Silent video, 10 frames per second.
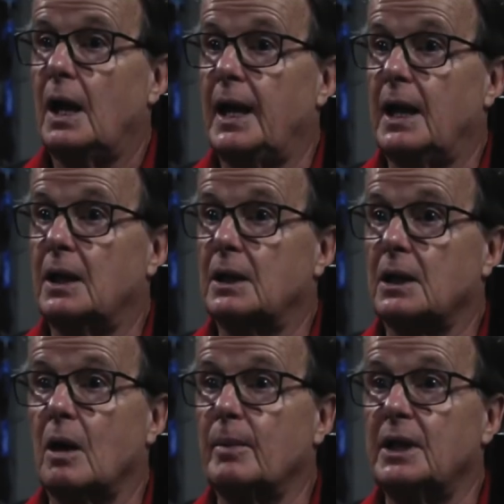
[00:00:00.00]
And a
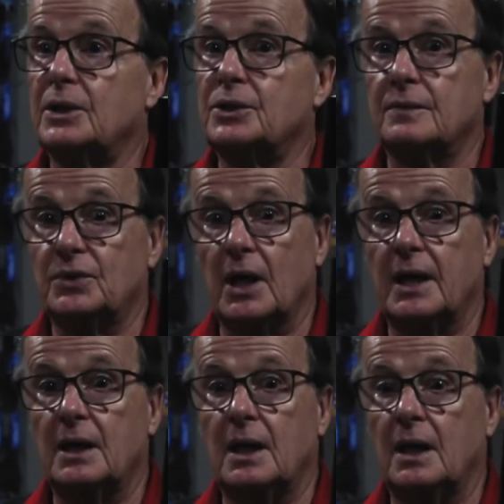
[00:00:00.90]
combination of
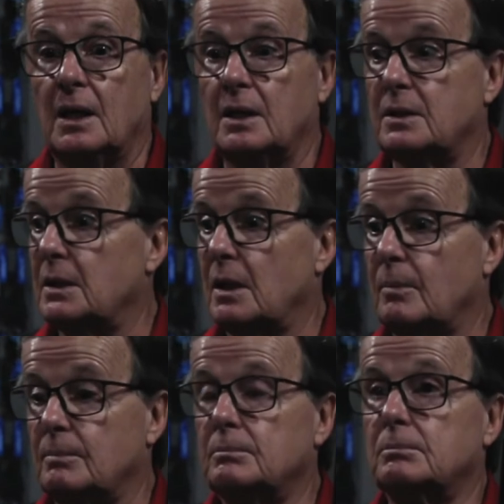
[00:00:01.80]
Giant
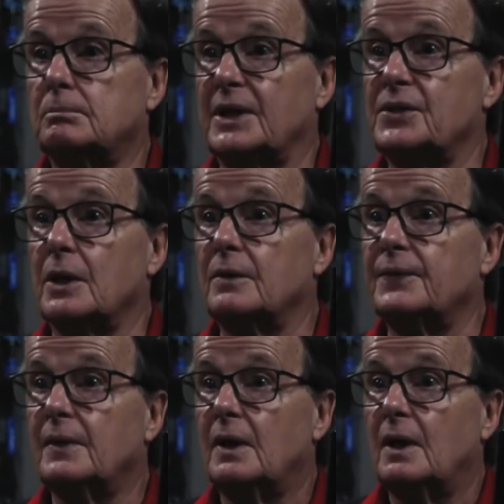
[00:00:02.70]
and
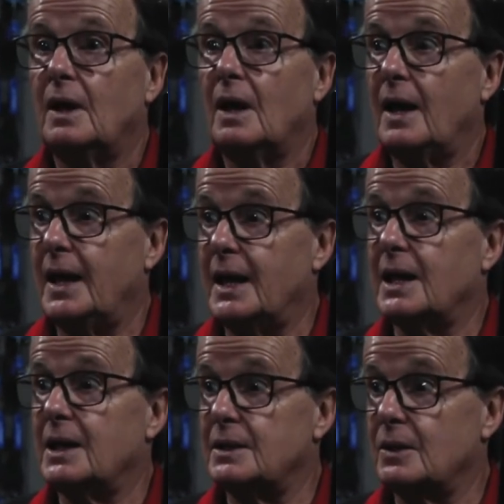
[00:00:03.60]
myself.
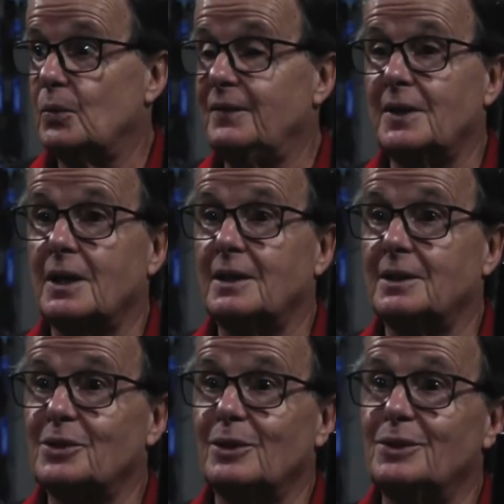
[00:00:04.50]
And we've got an
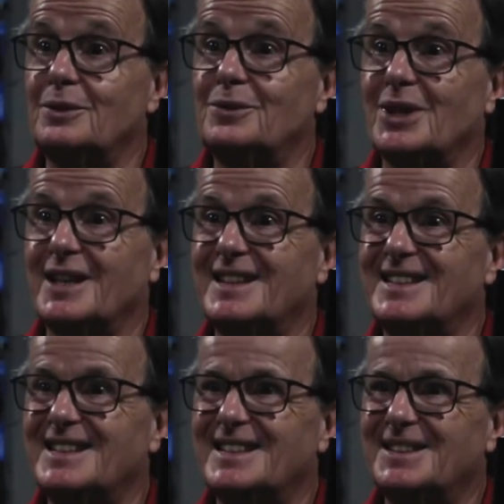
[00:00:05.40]
exclusive
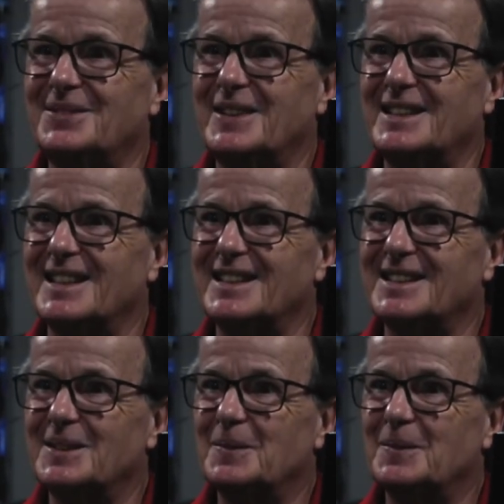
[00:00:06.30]
Giant franchise.